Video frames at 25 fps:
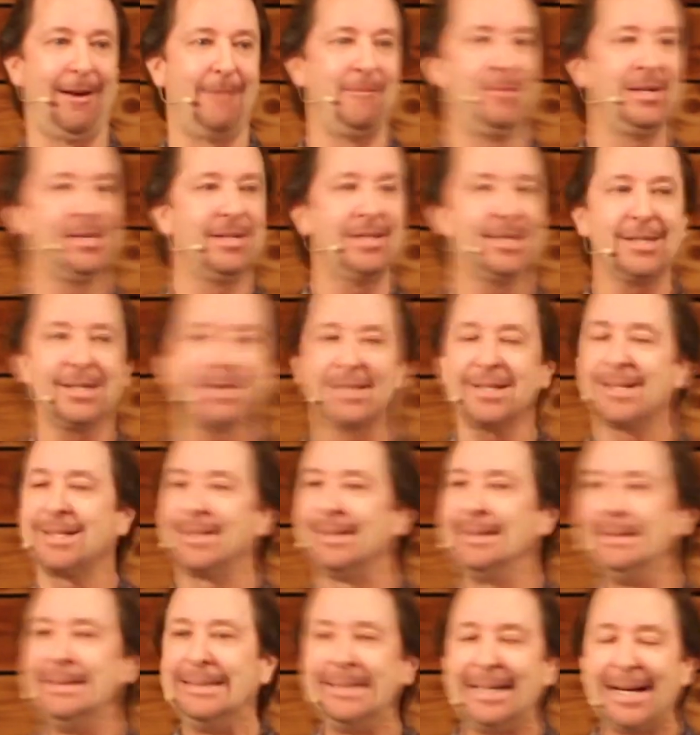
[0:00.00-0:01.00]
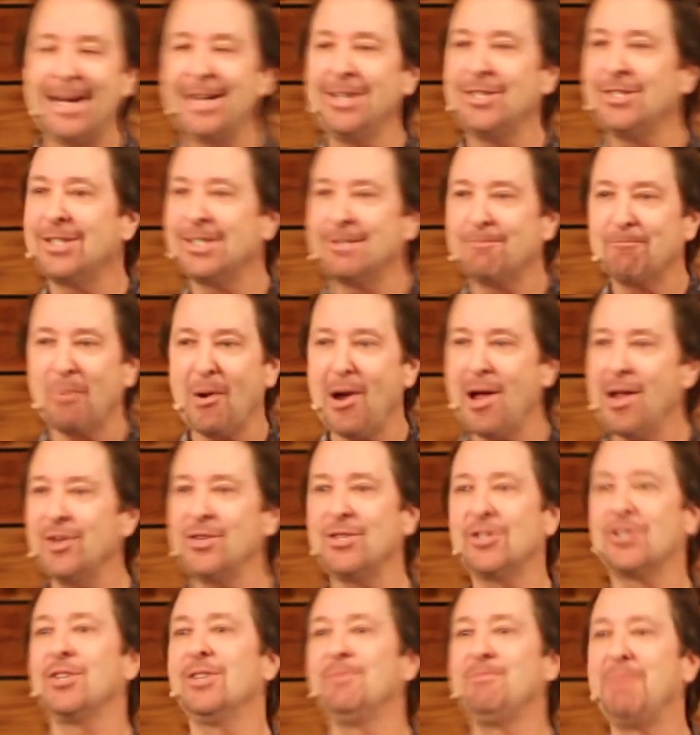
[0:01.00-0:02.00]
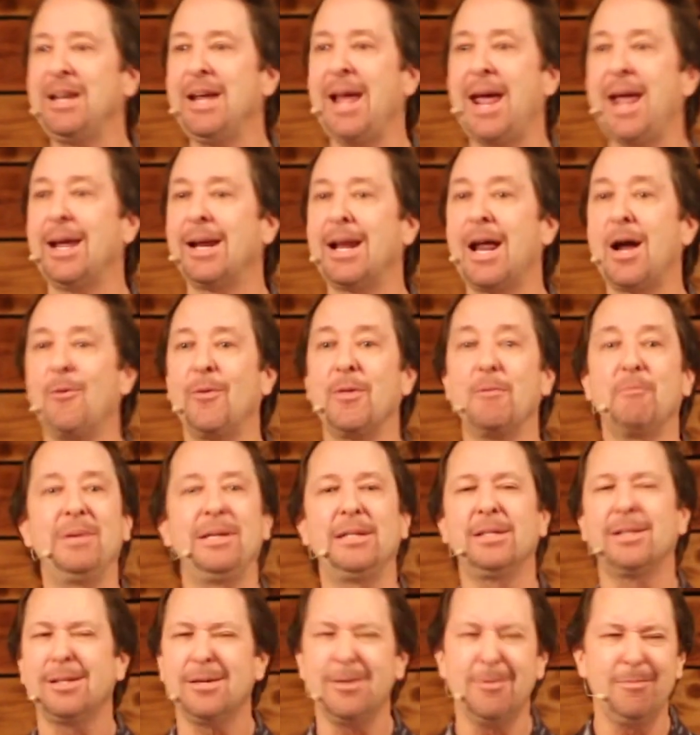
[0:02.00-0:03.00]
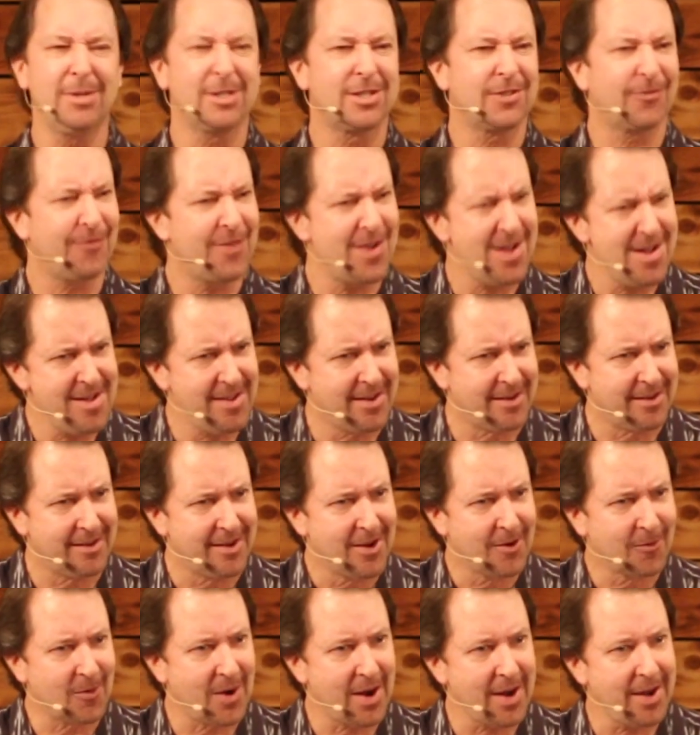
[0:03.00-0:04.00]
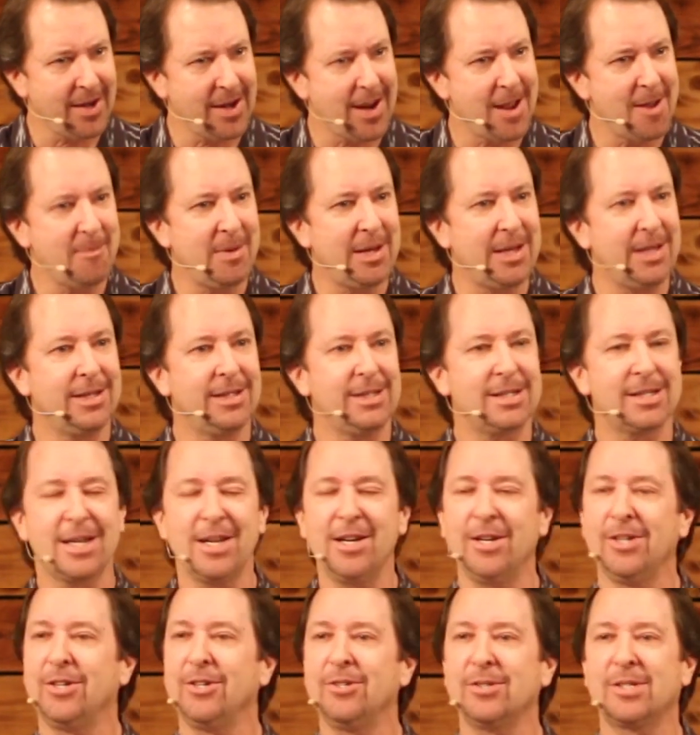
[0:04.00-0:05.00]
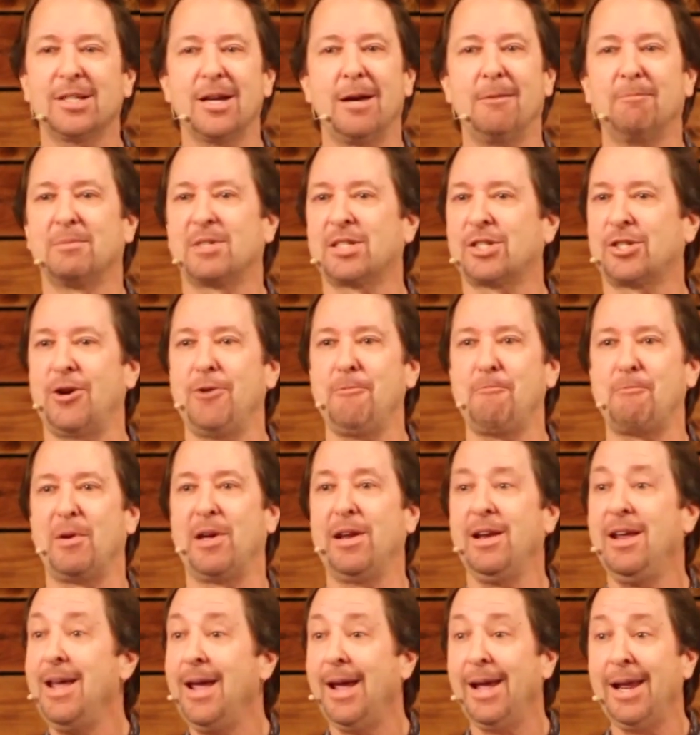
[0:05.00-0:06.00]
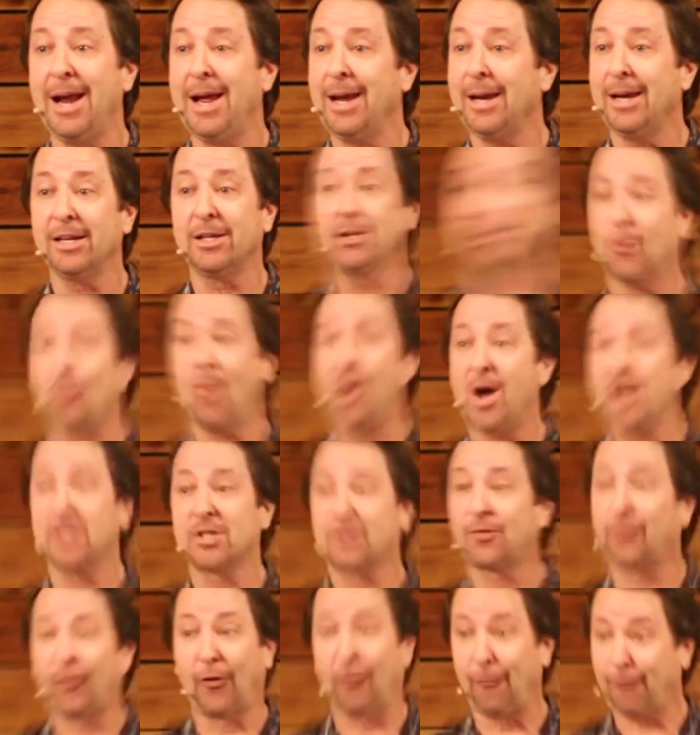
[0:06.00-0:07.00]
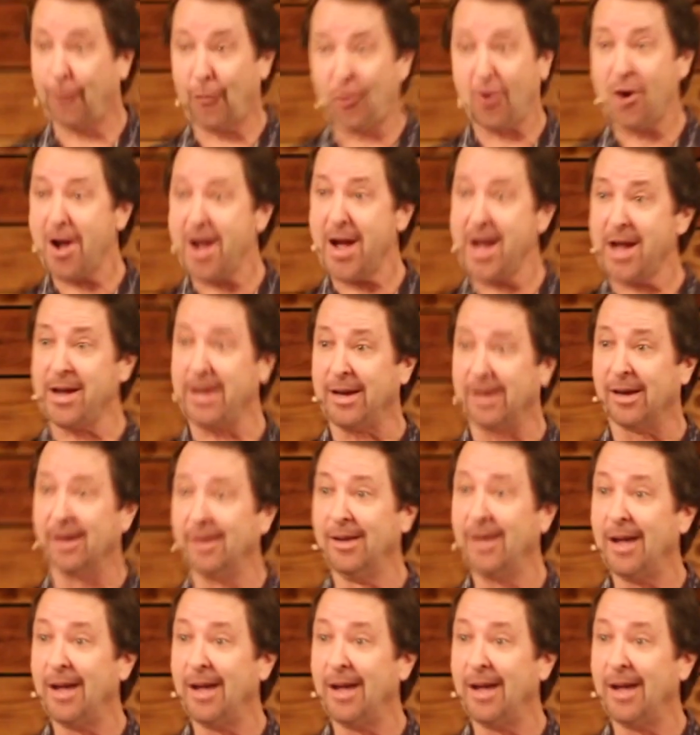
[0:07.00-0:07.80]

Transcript: I mean, I probably shouldn't be hanging out with him, but he's so much fun, right? I mean, he's going to do something stupid, and I get to watch for free.